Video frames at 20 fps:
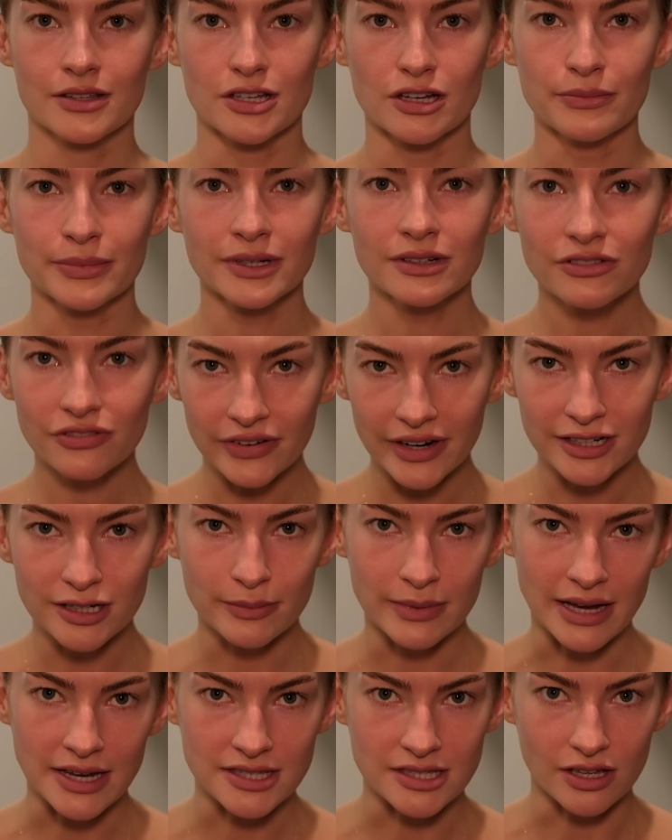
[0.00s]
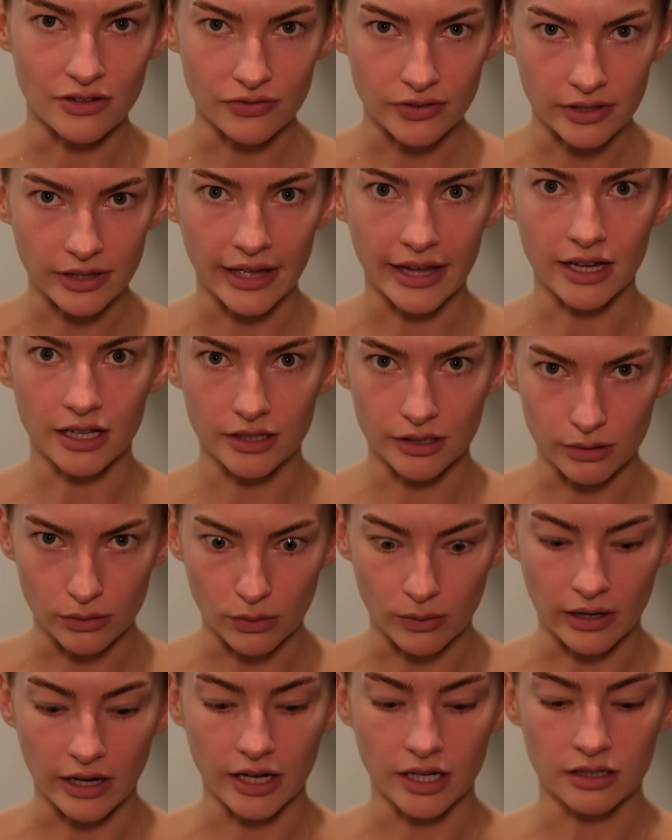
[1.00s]
Don't be afraid to mix it for like a little
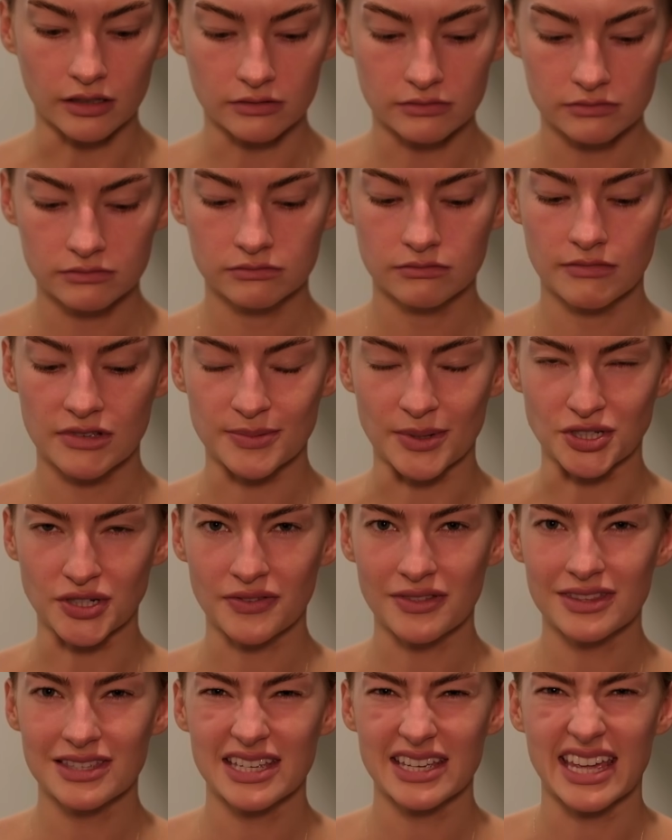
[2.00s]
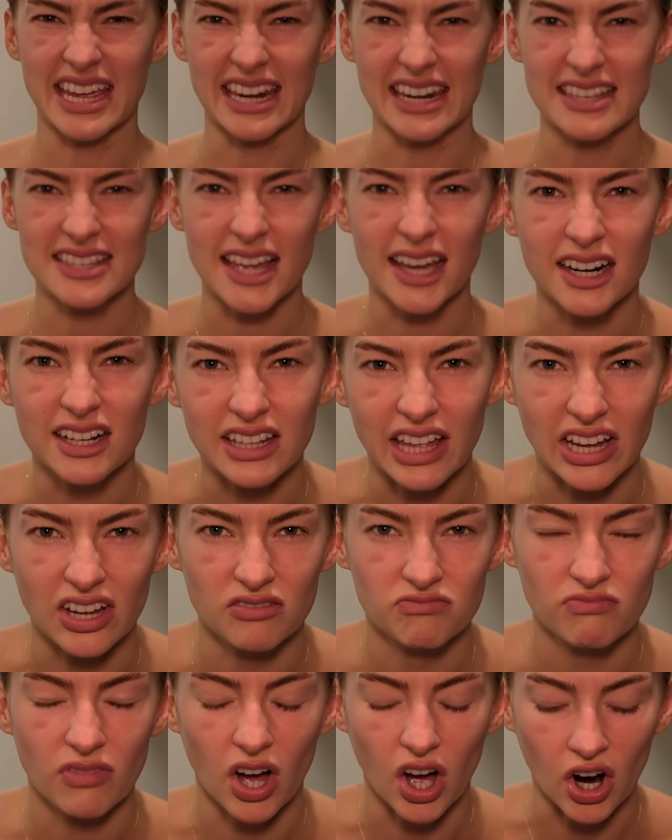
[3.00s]
while, especially if the tahini is kind of
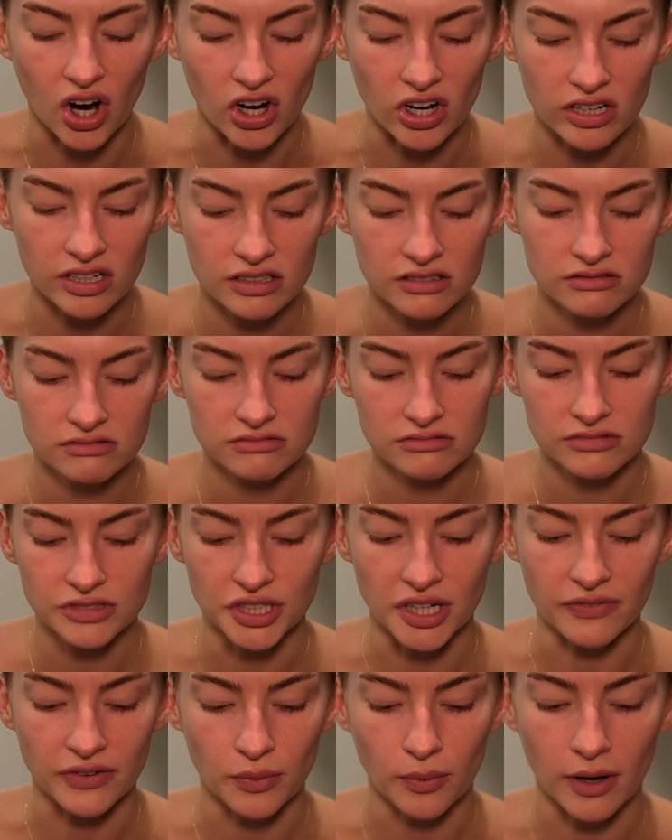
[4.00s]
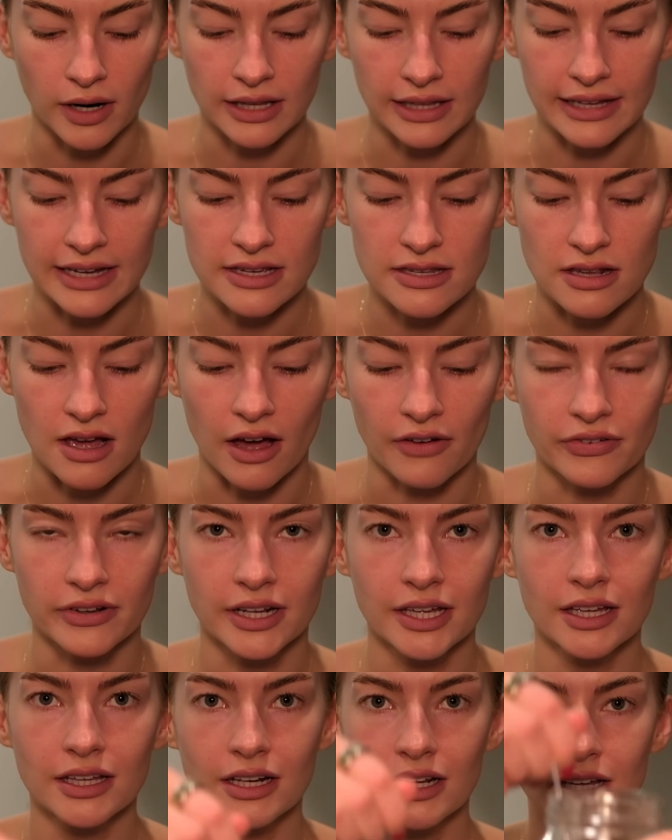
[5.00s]
like hard. You definitely want to like soften
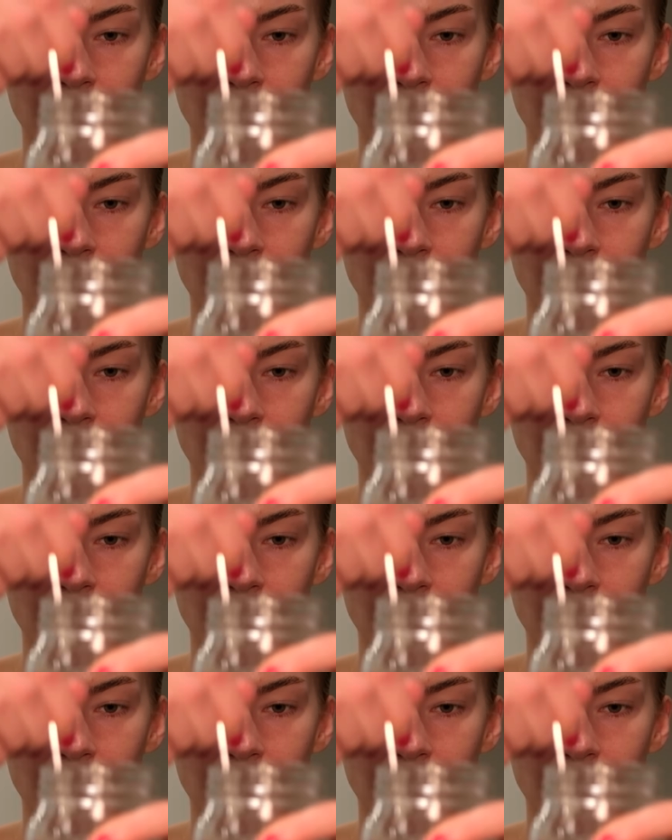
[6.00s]
it.